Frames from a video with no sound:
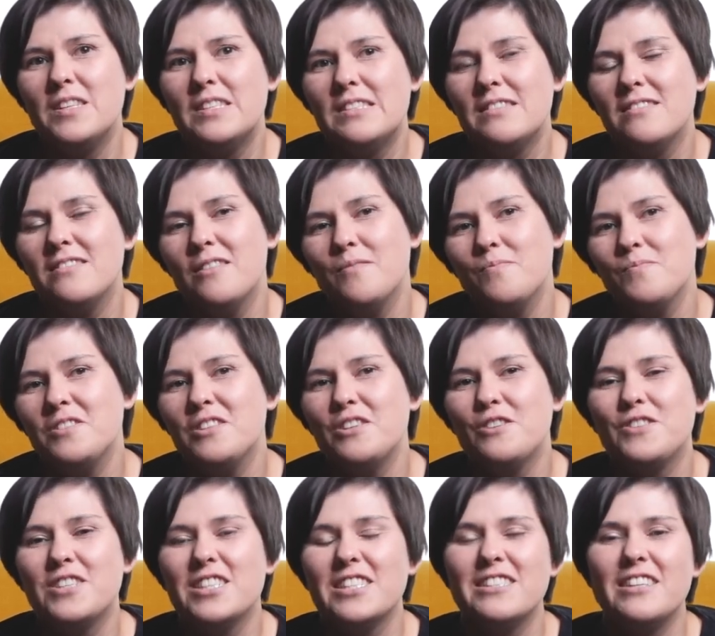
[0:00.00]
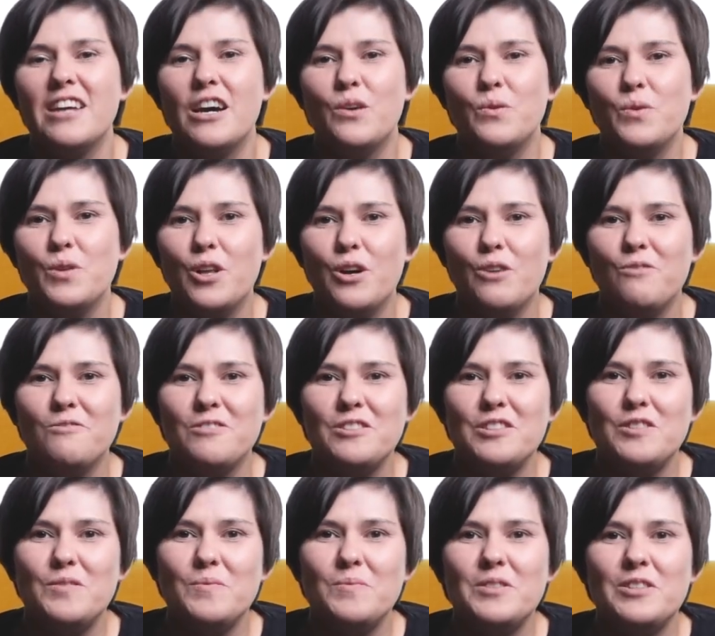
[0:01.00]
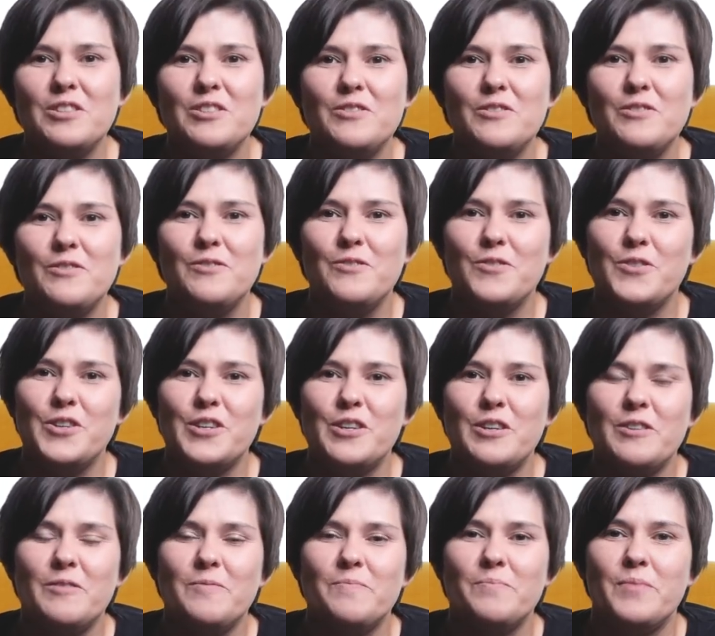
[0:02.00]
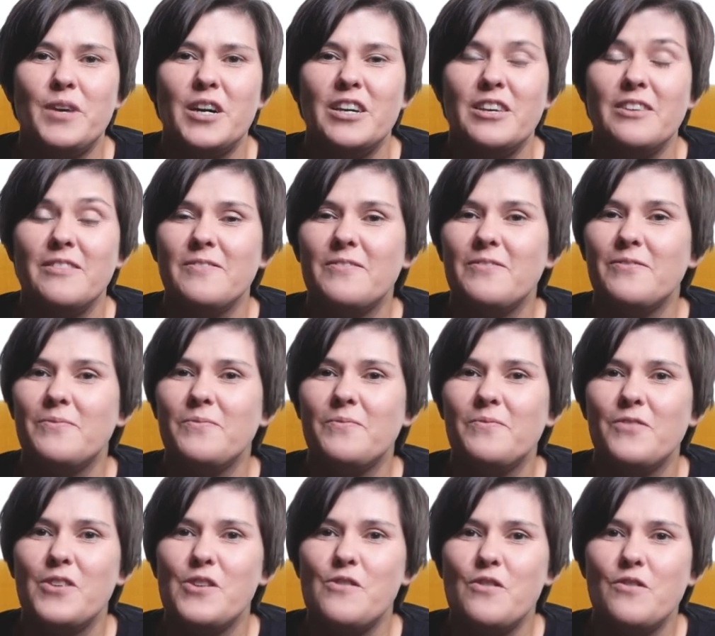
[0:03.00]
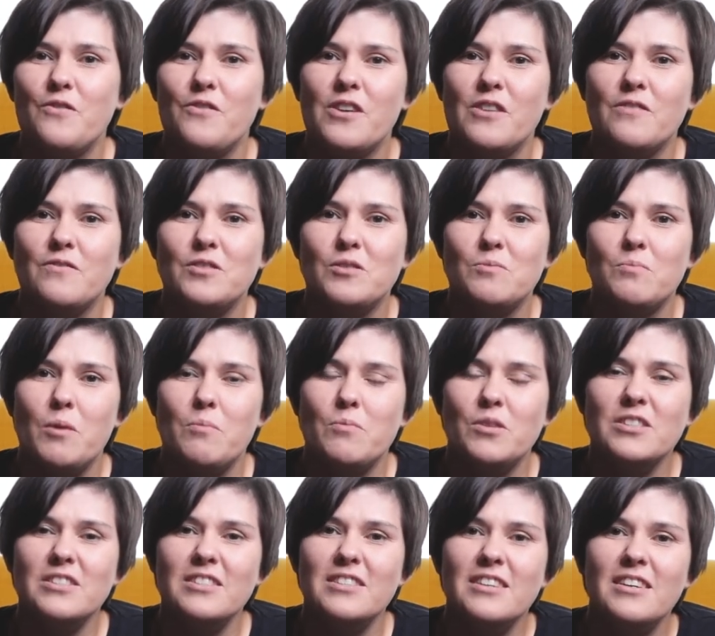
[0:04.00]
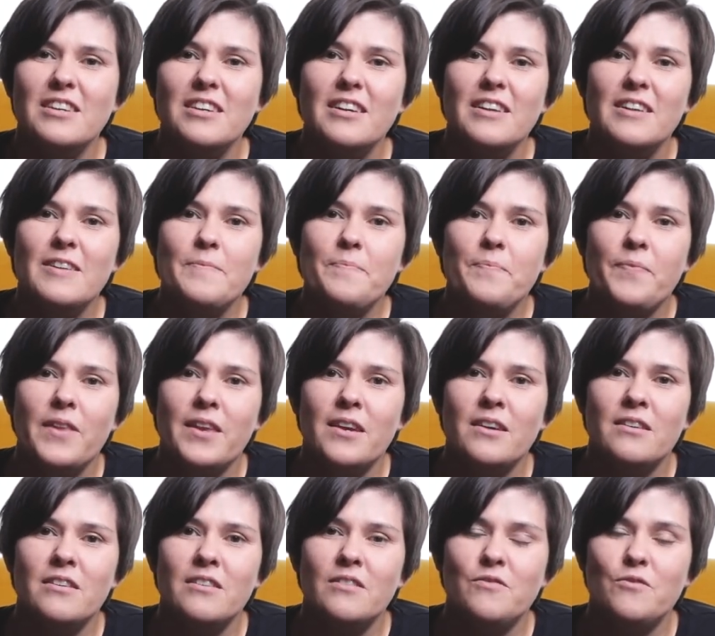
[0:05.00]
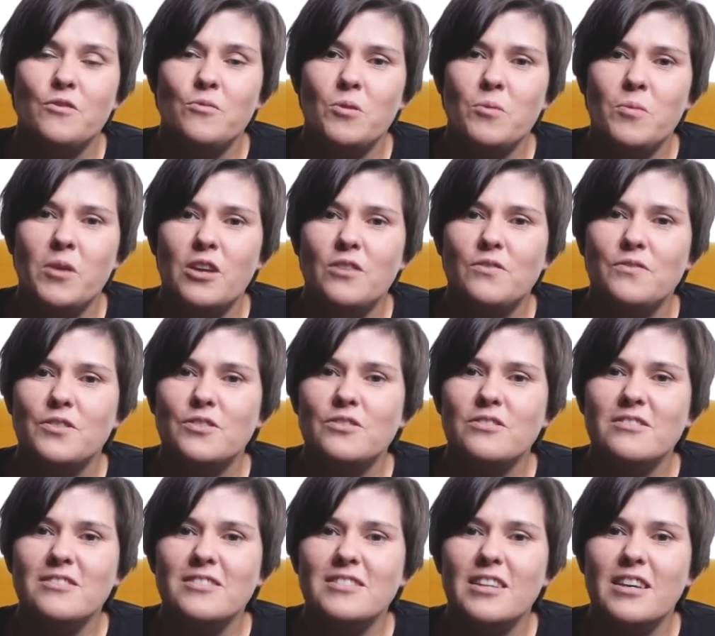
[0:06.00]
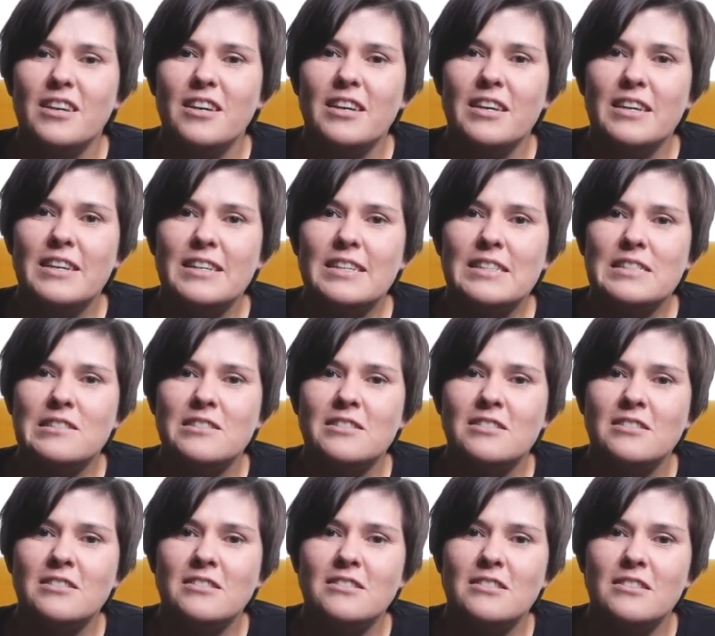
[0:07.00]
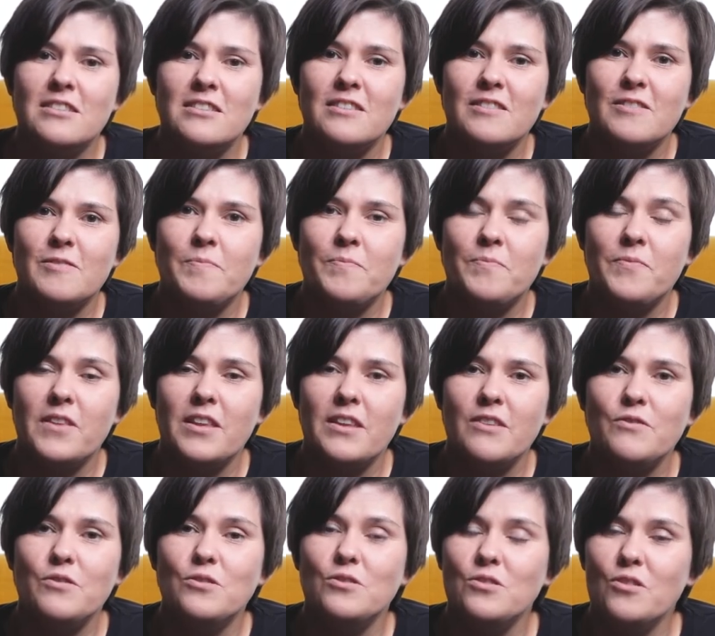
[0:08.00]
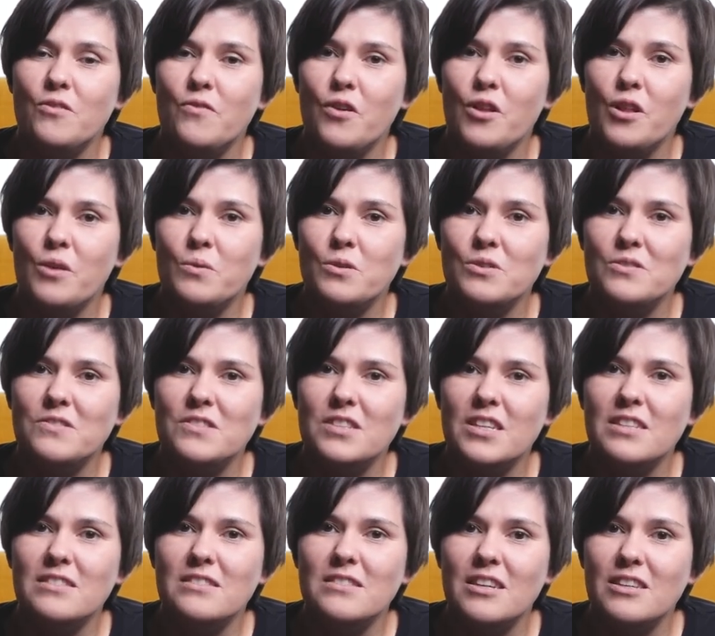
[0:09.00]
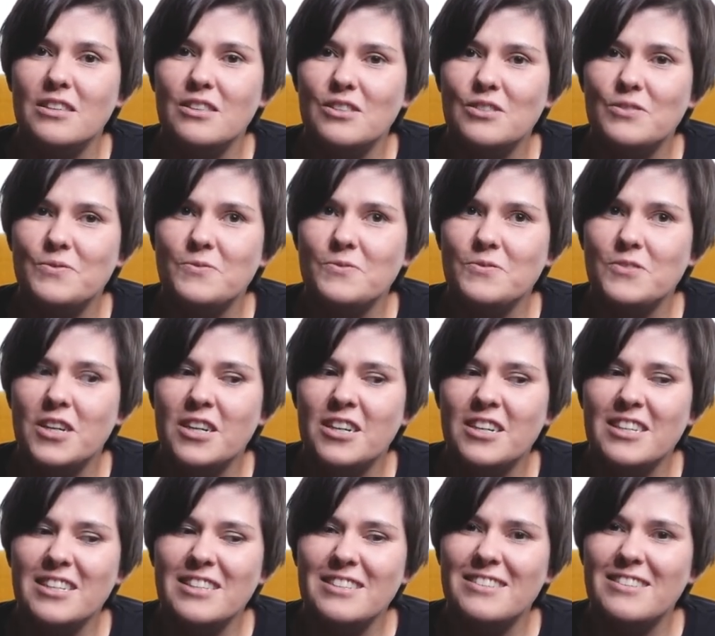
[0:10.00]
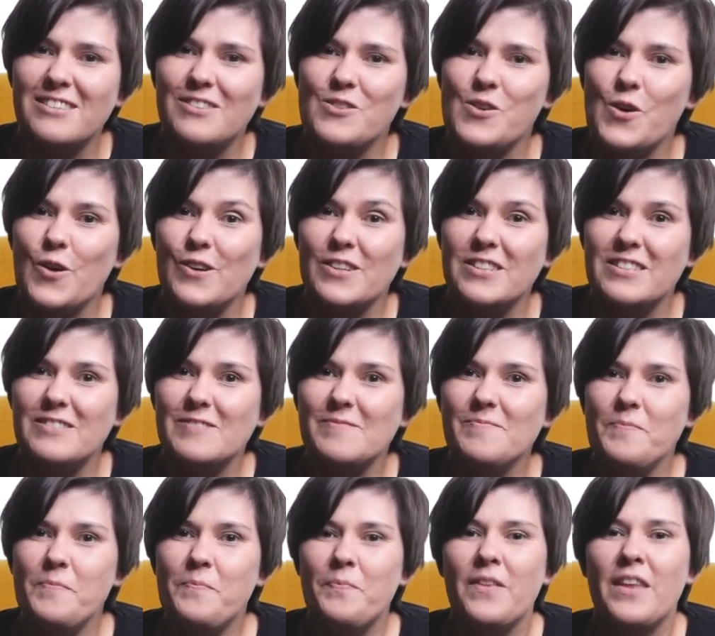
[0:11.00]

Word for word: some secrets I will only spill for my very favorite members uh, for my Patreons. And um, first of all, I want to say thank you, guys. You're awesome.